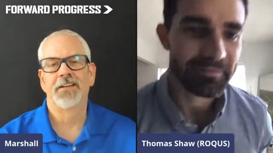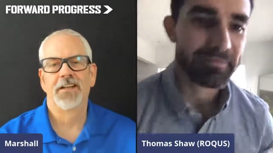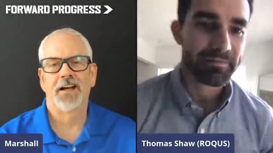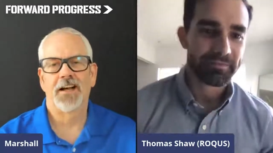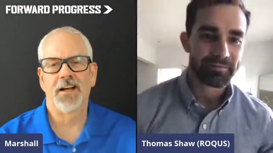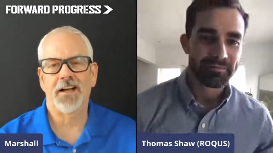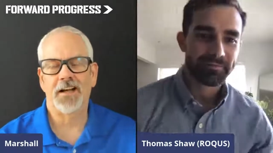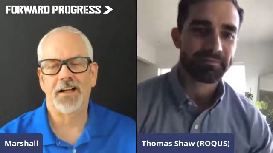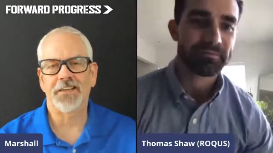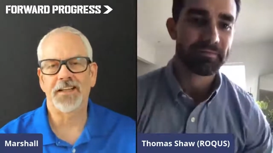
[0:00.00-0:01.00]
Speaker 1: uh,
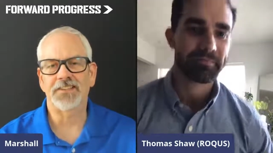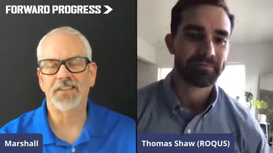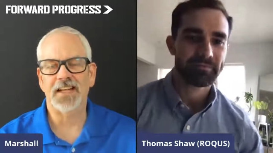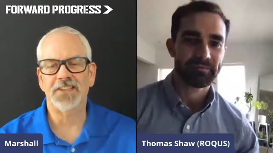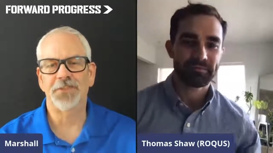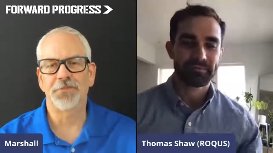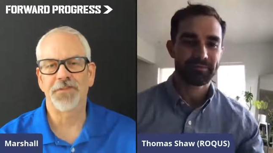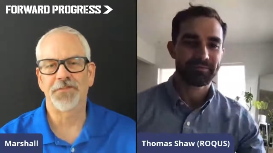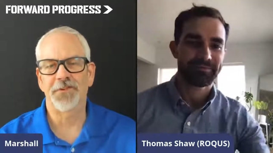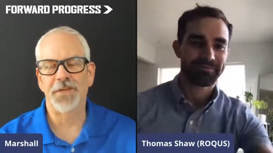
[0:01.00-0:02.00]
that's got some
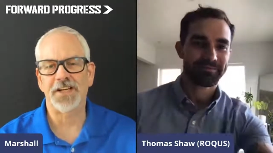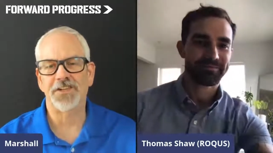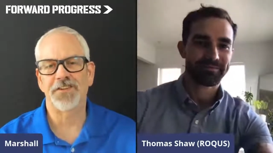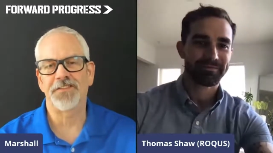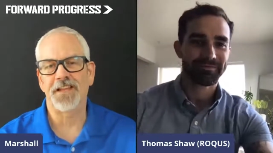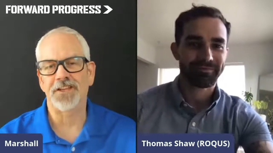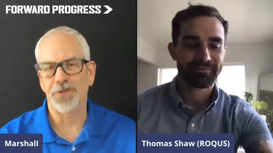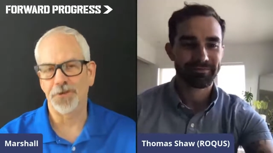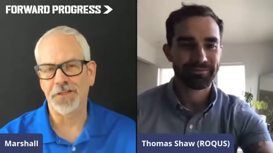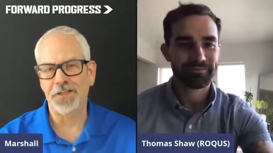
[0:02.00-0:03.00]
information that you
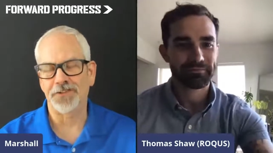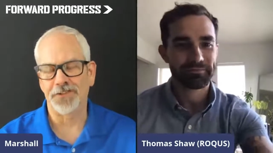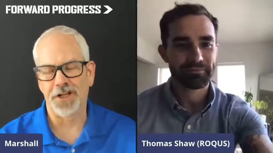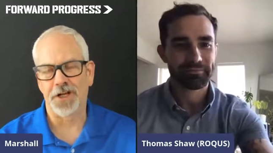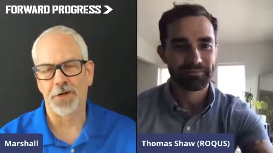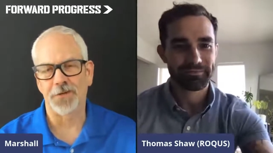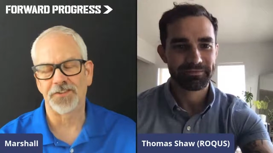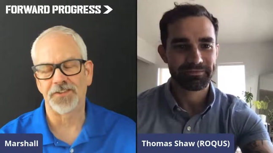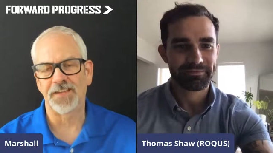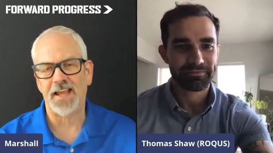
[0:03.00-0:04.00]
need to know. And
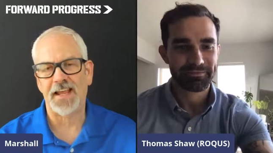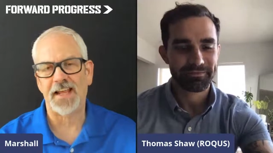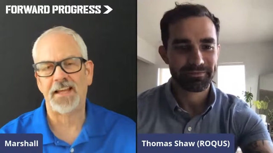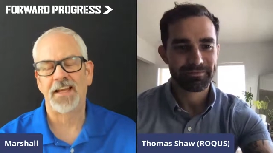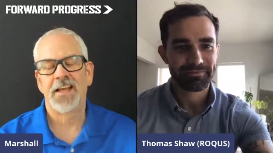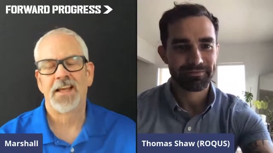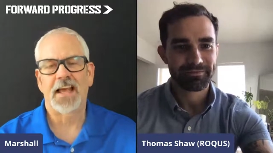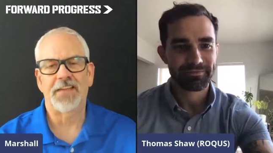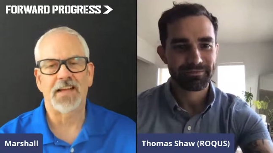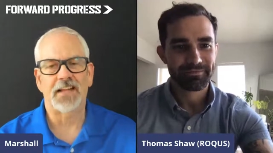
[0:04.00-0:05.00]
today I've
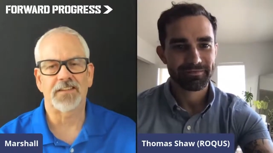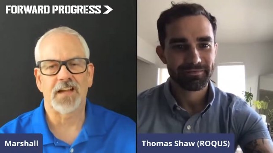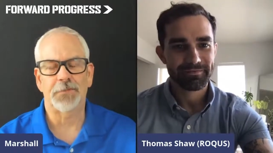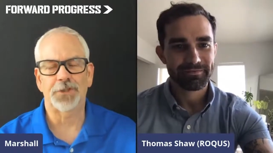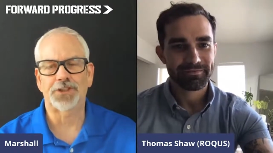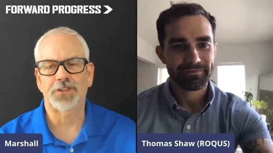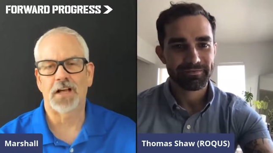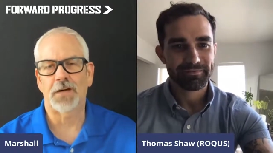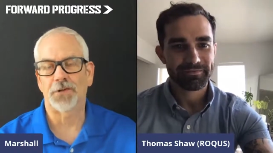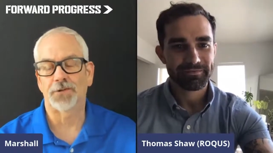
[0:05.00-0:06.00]
got Thomas Shaw
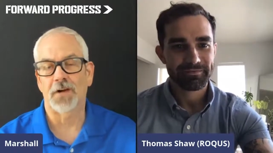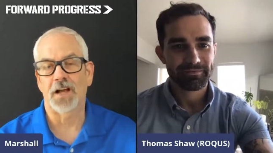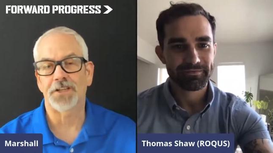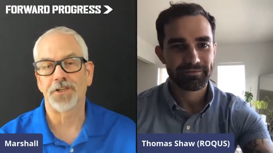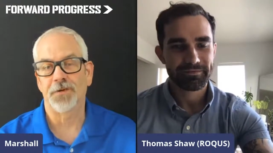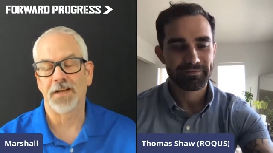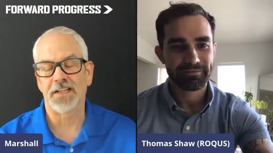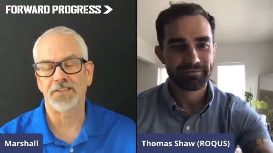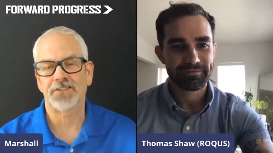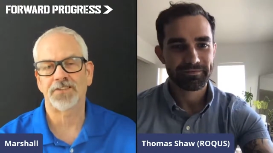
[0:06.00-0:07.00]
with
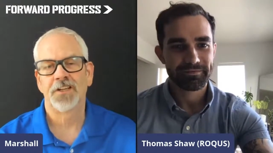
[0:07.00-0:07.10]
ROQ.US